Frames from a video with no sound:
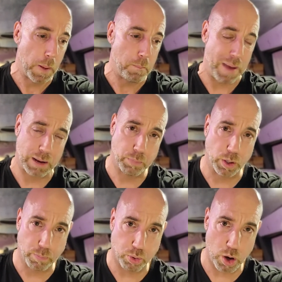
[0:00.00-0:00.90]
MacBook
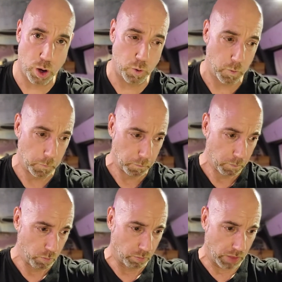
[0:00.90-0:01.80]
Pro,
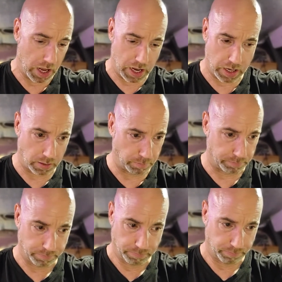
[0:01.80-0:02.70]

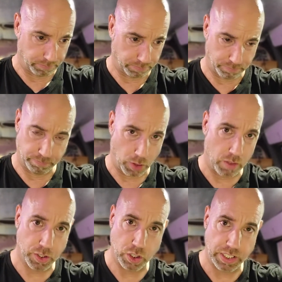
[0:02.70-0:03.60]
all
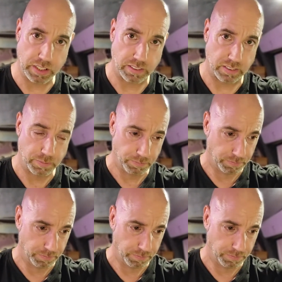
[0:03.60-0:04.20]
the goodies.